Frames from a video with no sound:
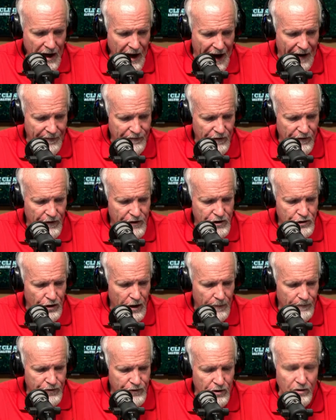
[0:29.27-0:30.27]
after the
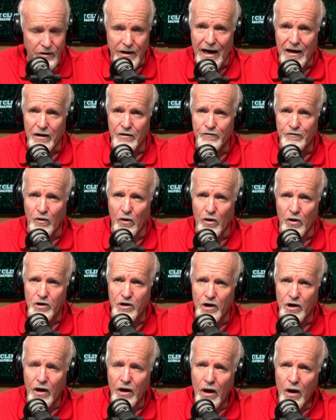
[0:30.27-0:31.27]
trip to
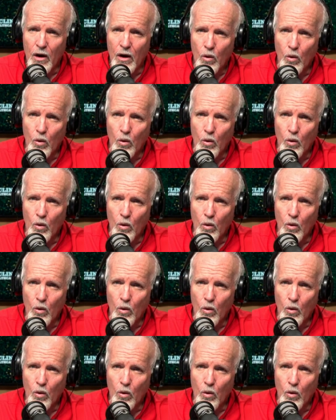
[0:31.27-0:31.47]
California.